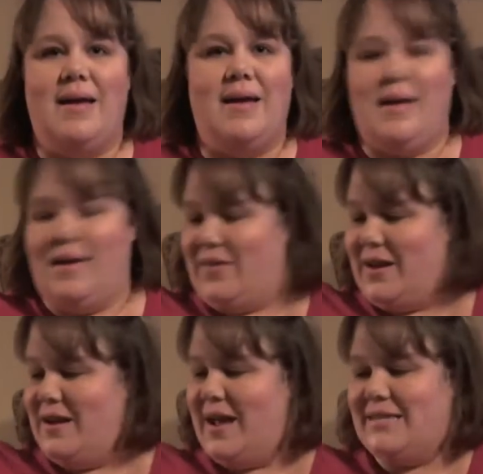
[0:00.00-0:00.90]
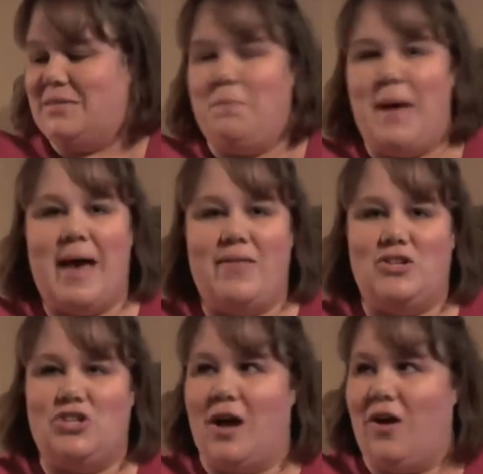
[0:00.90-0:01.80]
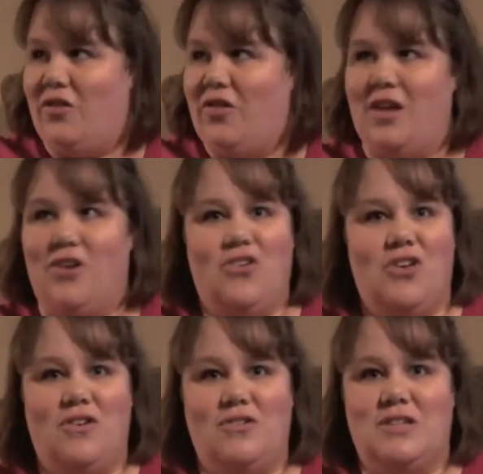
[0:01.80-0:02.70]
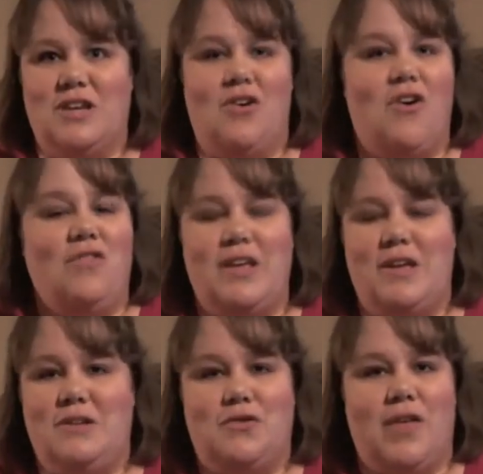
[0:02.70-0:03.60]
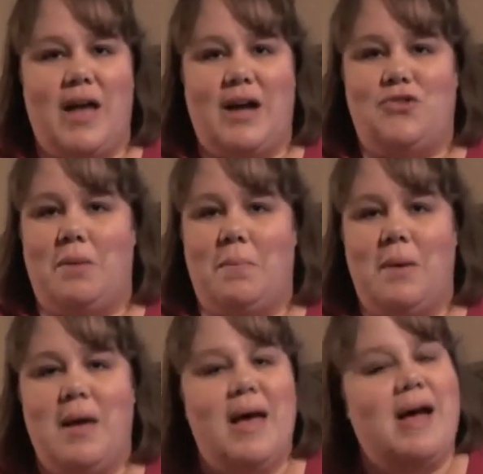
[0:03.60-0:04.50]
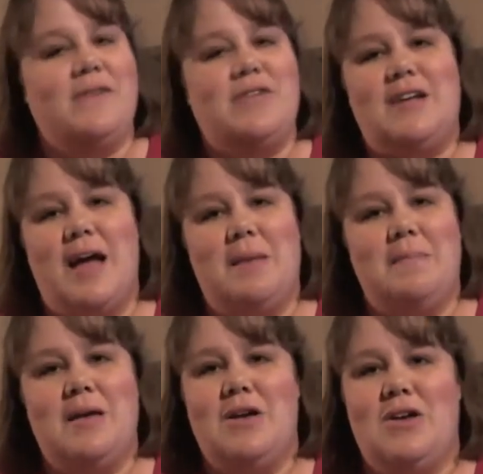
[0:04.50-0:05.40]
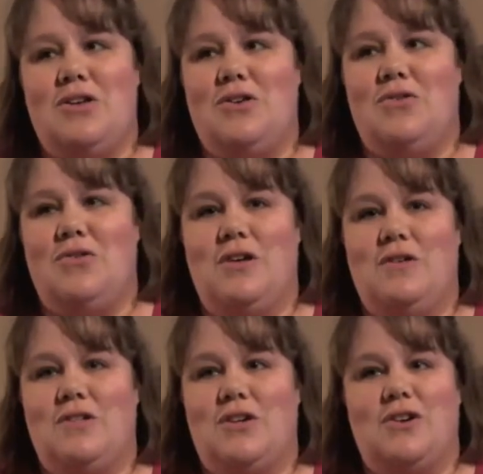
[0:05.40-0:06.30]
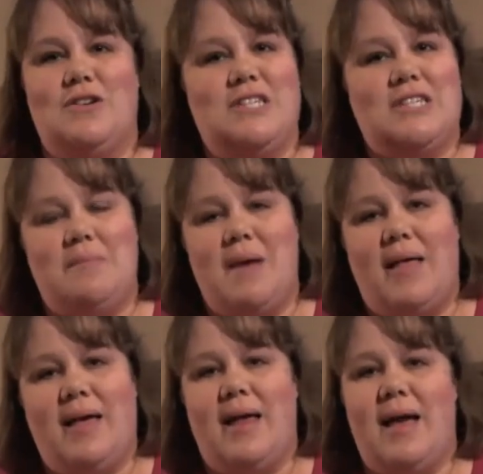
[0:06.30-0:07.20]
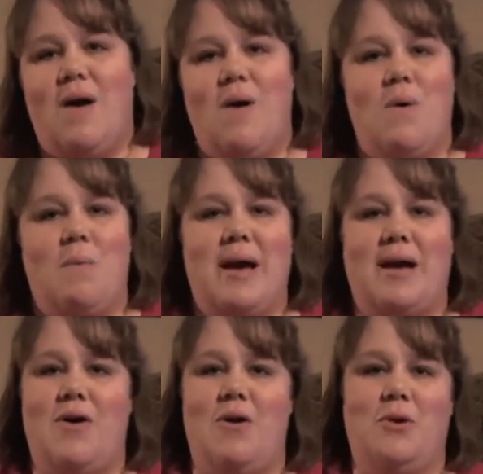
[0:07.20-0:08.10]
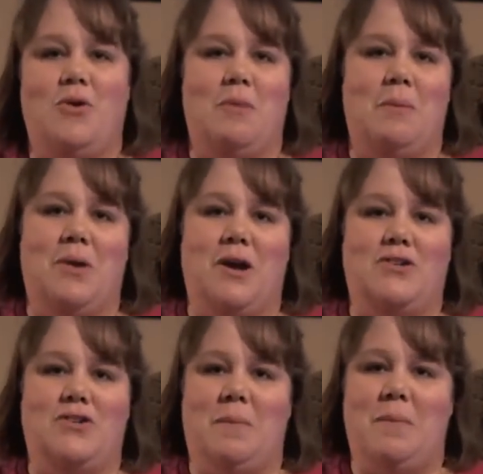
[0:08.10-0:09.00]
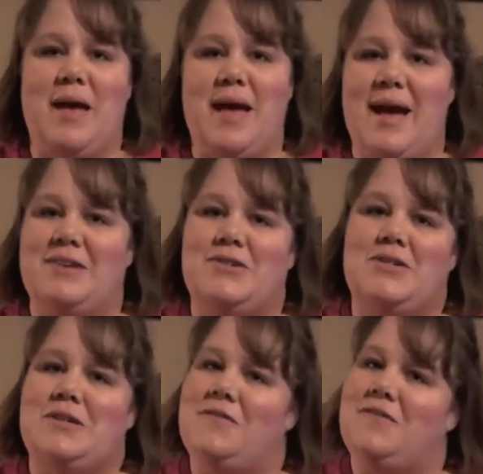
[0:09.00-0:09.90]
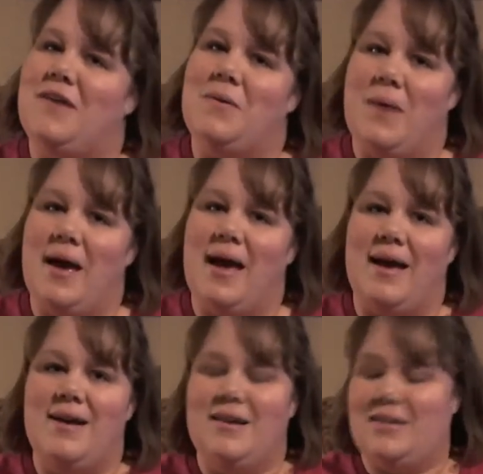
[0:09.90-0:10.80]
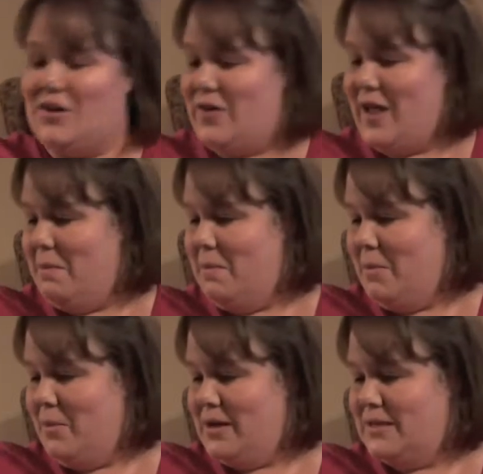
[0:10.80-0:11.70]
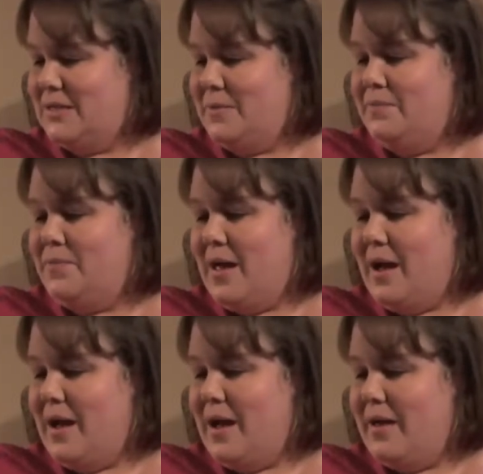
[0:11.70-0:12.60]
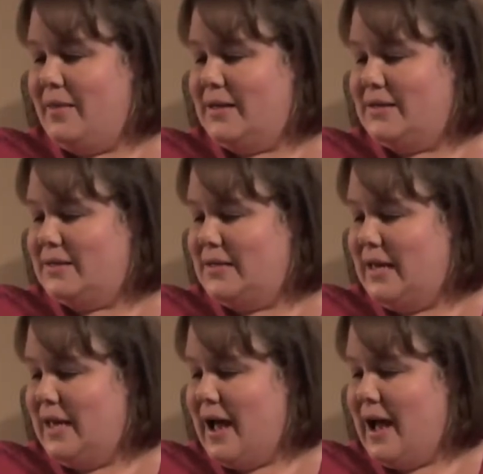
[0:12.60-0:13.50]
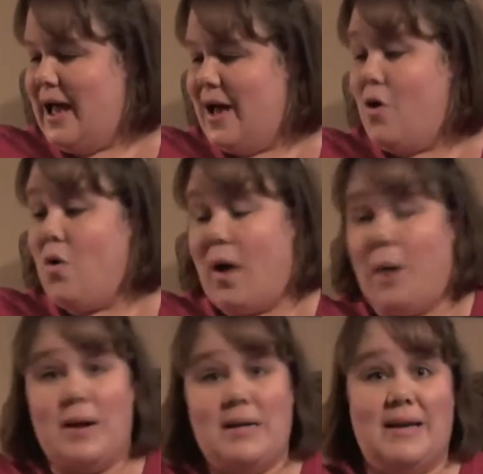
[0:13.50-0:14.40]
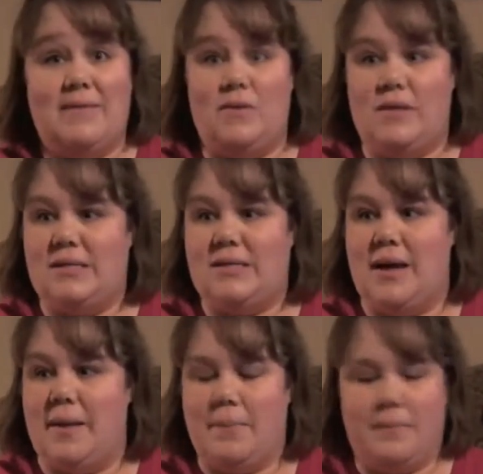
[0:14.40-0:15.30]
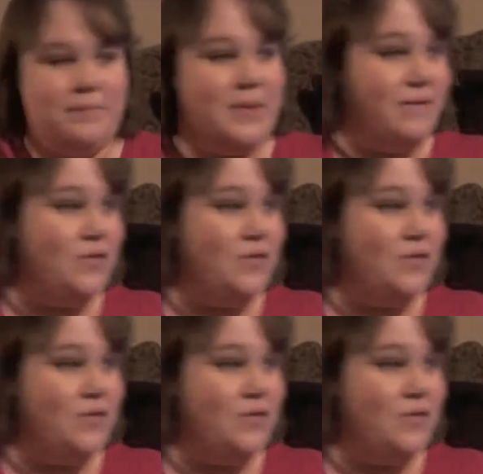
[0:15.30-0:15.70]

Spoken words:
even a nice bath gel that you use and you only use for that trip. Every time you use it or you smell it at home, back at home, you remember your trip, and it's just a fun way to create memories. Let's see. I wanted to give you this tip. If you